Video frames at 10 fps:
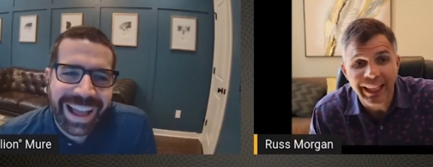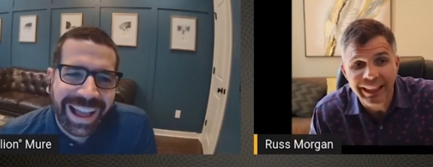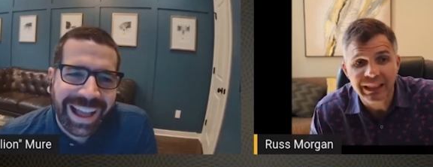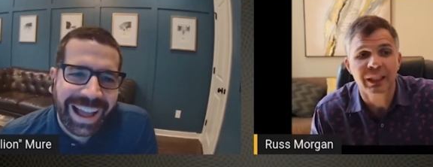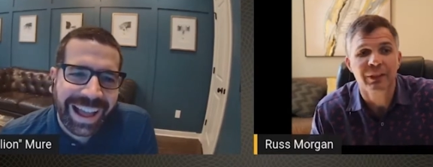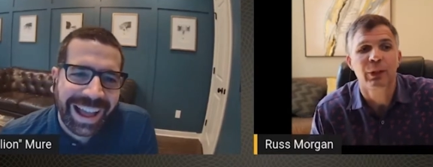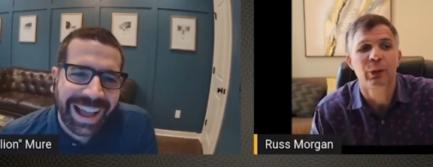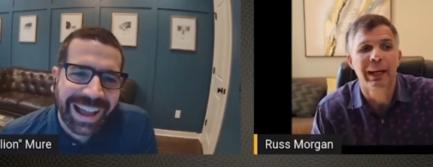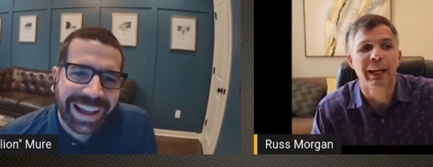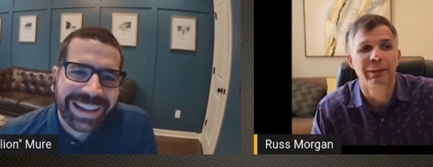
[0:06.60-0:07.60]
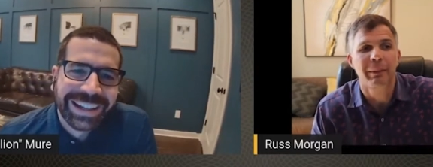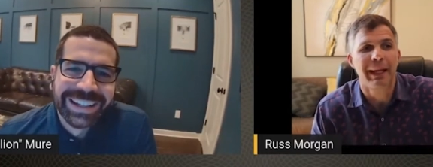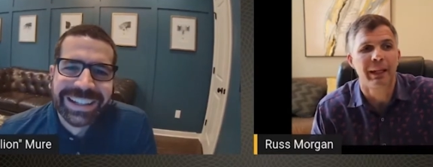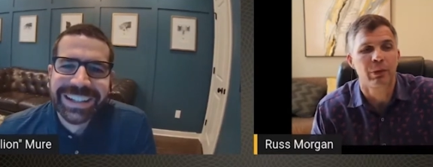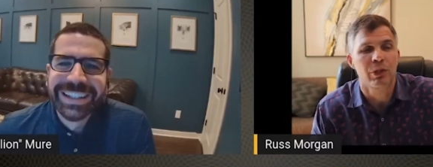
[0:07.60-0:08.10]
Speaker 1: in this interview, right off the
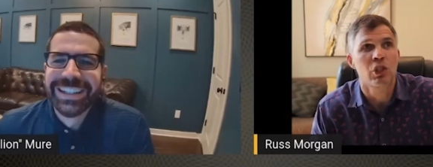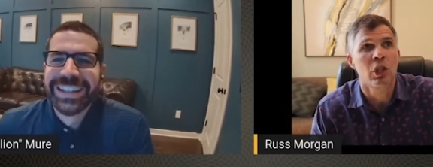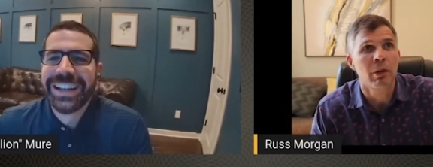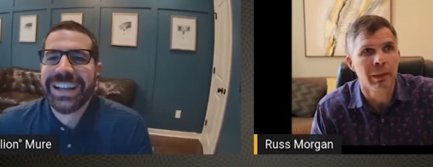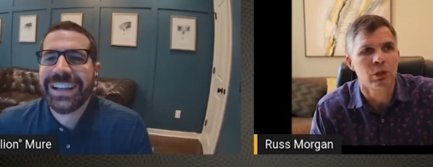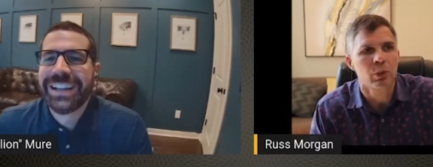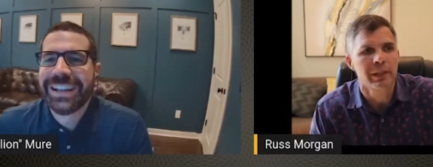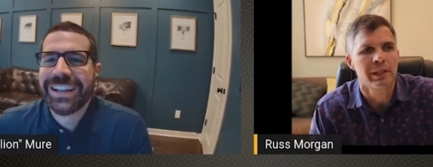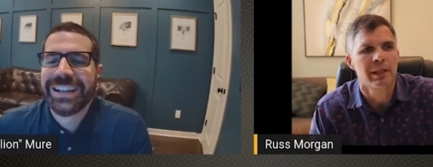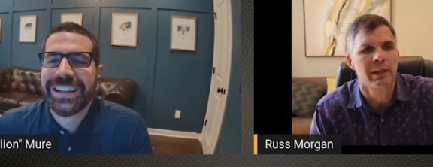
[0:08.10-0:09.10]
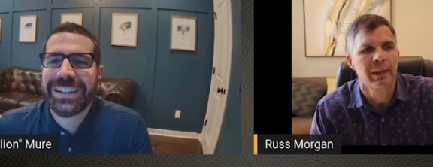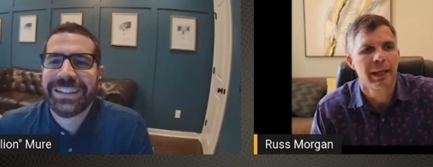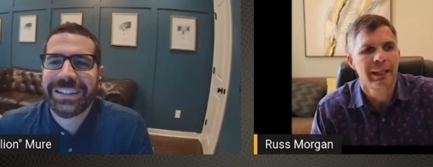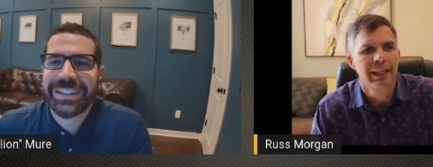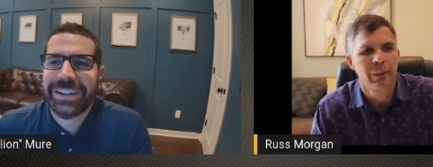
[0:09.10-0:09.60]
bat, there was so much wisdom
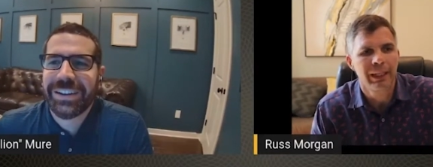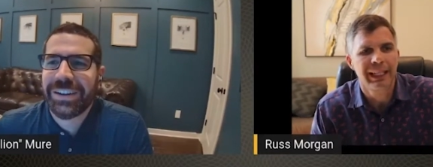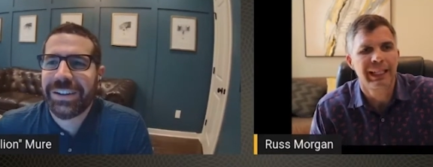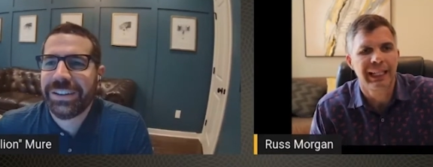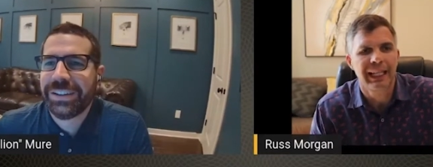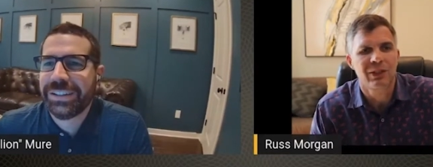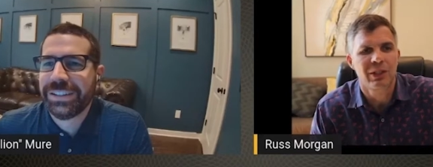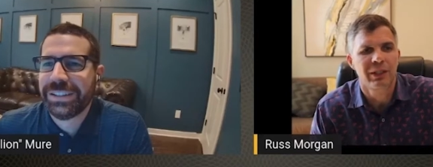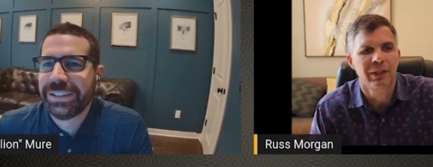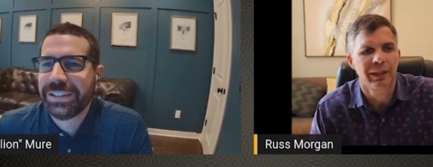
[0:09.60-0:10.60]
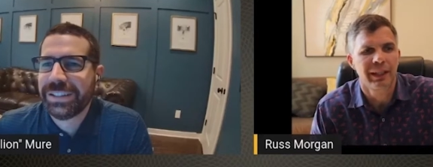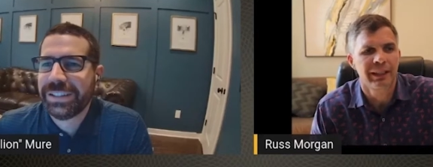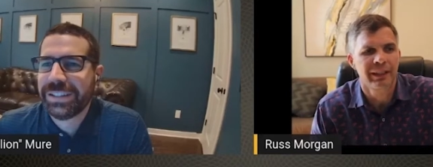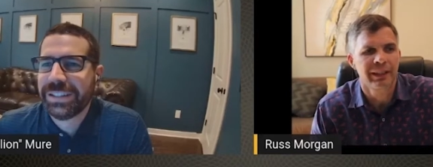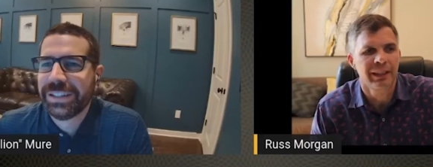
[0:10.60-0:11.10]
that we oh. needed to get to,
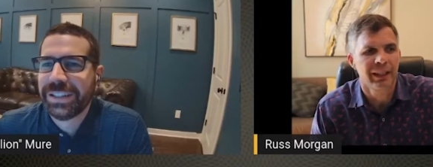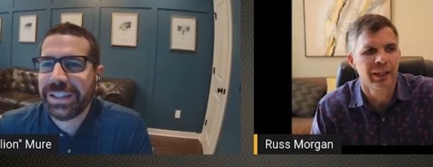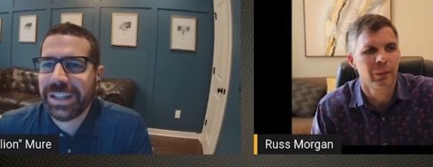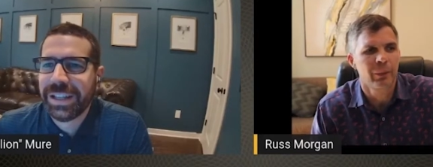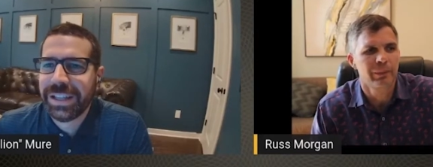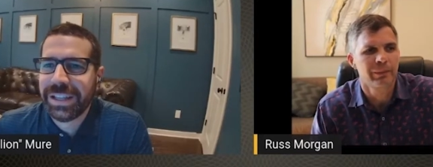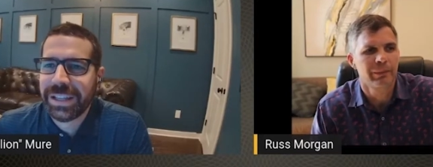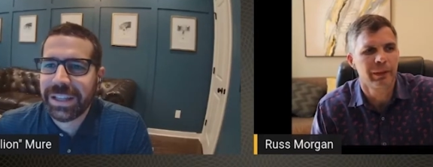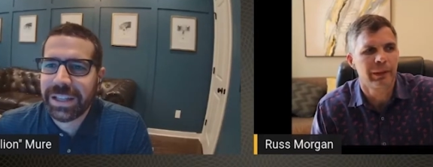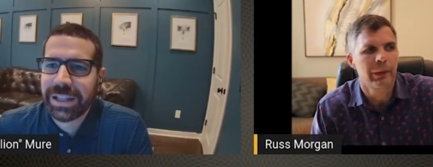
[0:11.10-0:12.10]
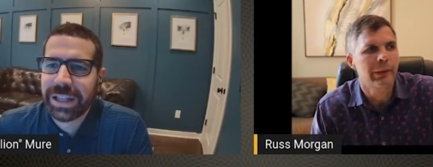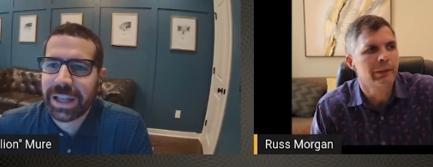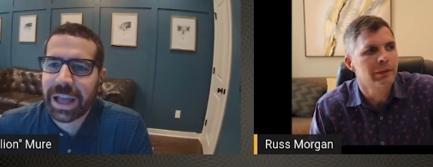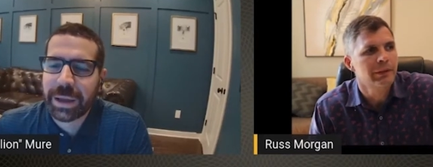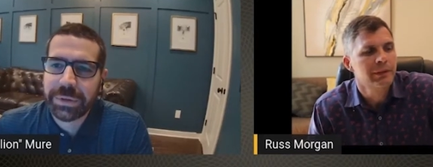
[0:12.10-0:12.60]
and you're going to go movie
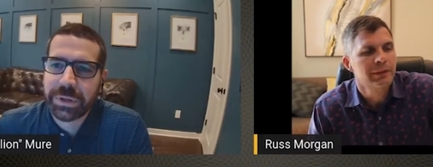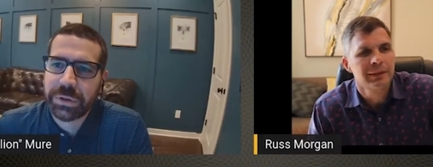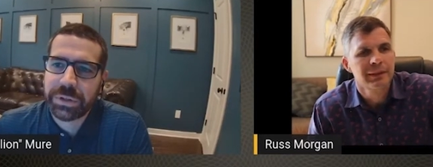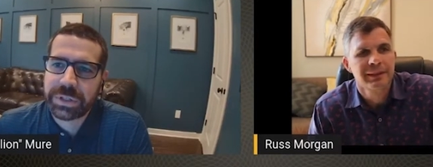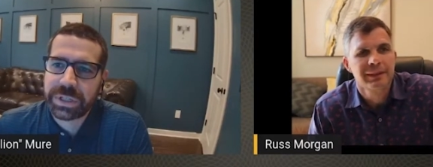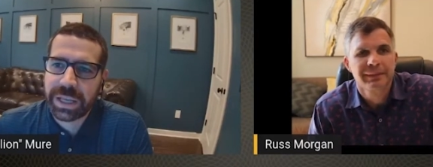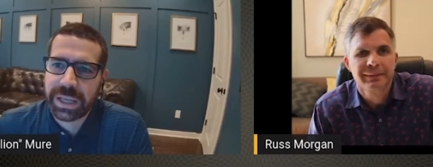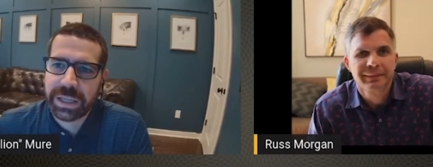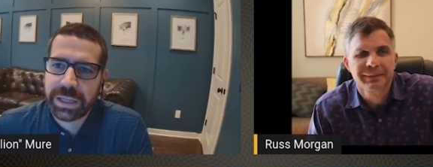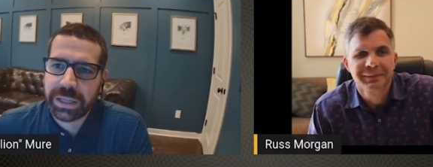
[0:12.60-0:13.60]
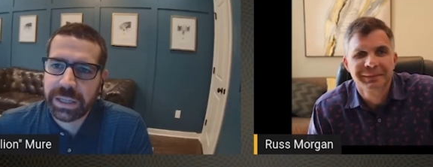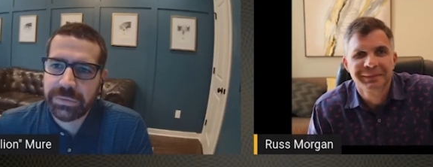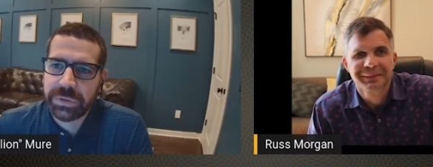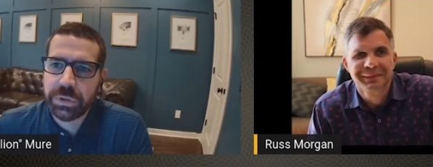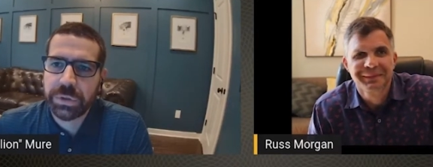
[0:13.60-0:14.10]
quotes.
Speaker 2: I'm going to go ahead and say,
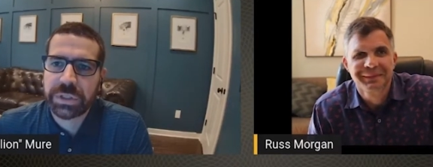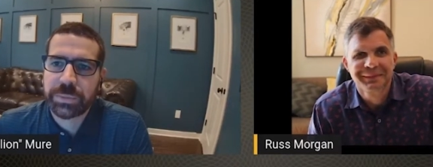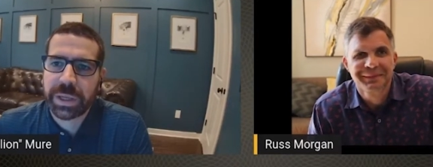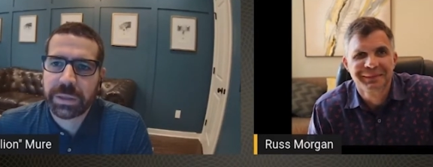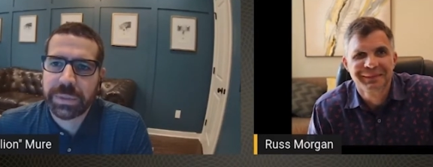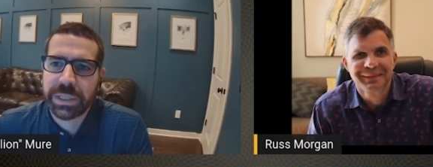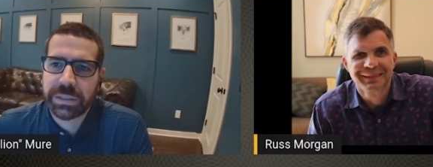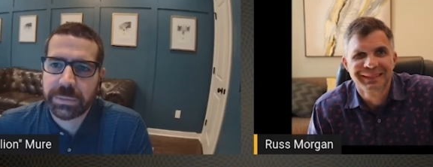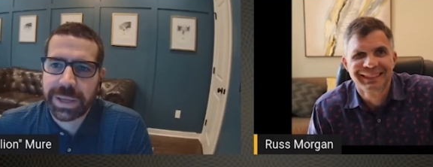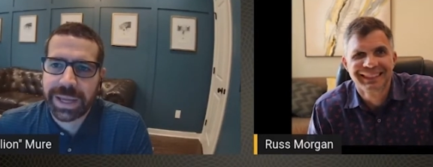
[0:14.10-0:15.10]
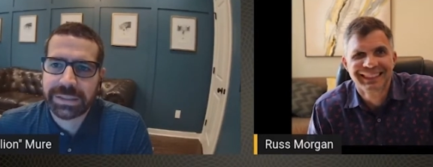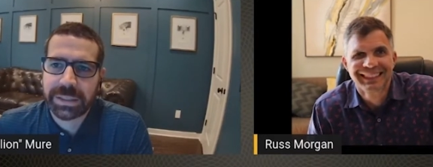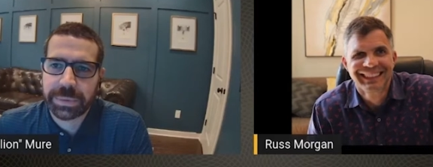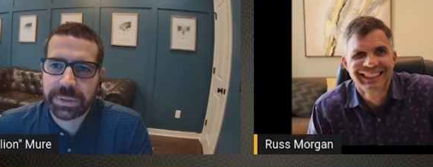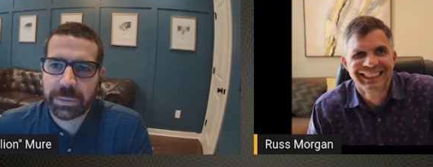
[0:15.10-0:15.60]
if you expect me to
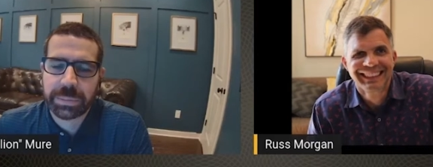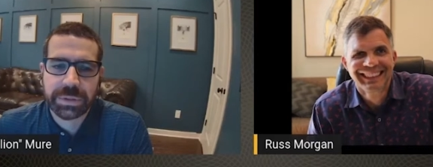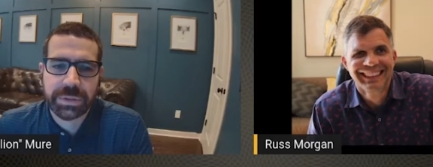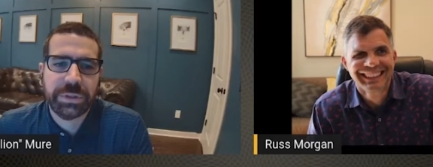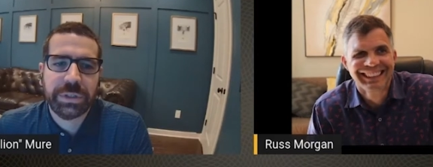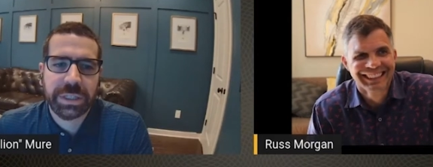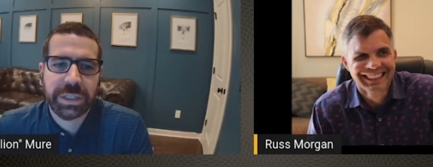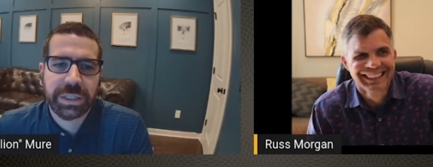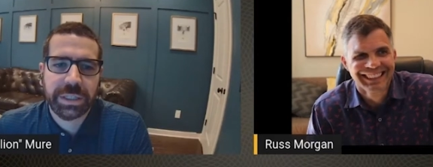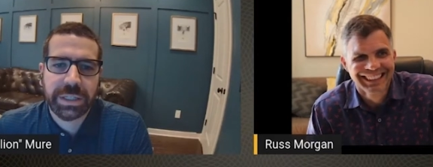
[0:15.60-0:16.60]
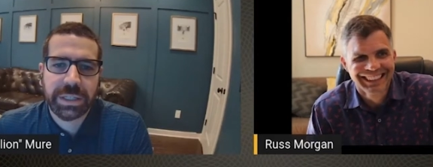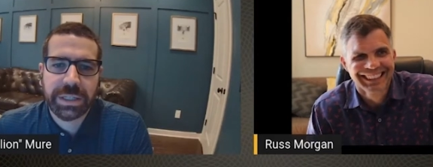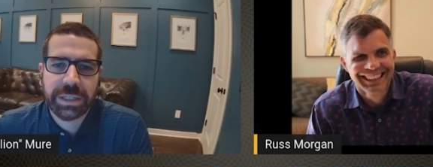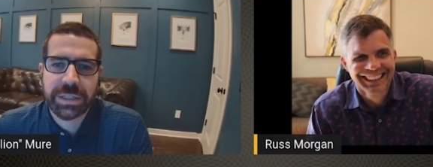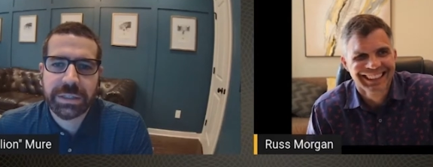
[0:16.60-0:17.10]
pass up an opportunity
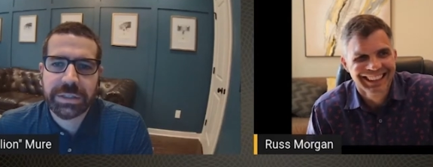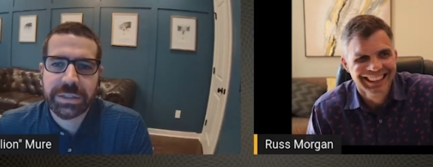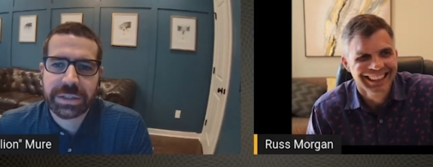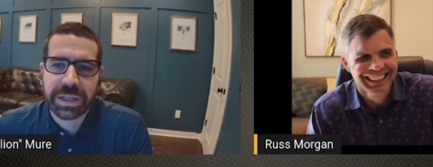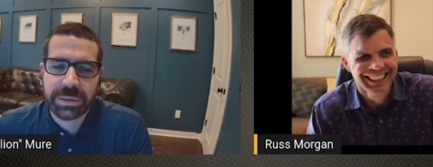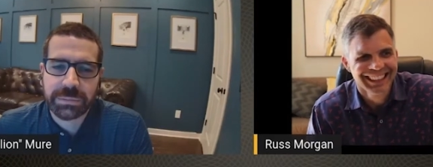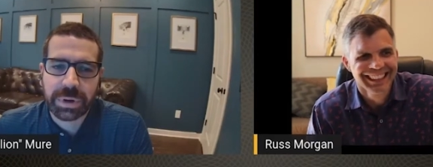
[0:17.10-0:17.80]
to say